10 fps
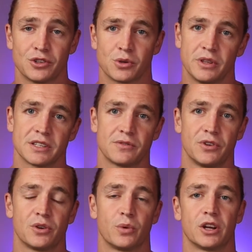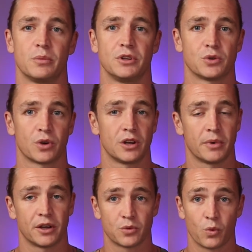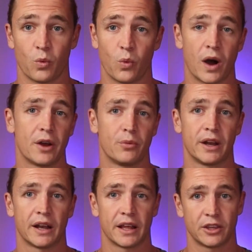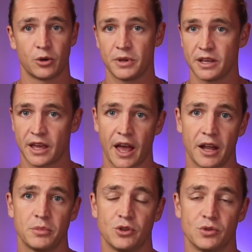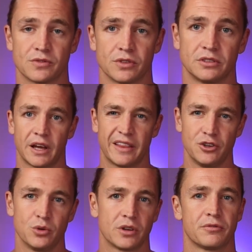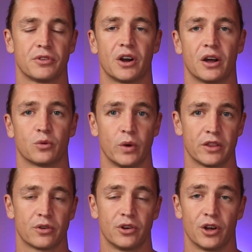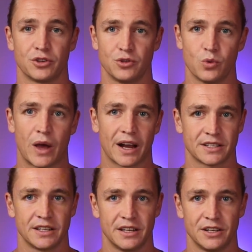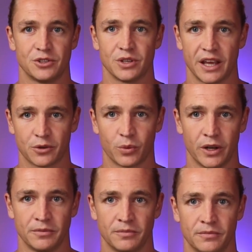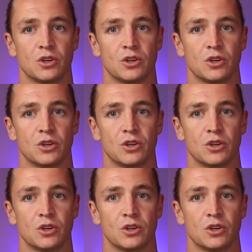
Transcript: So in this video, we're going to be talking about why red light therapy can be useful, and then you can figure out whether or not you actually need to get one.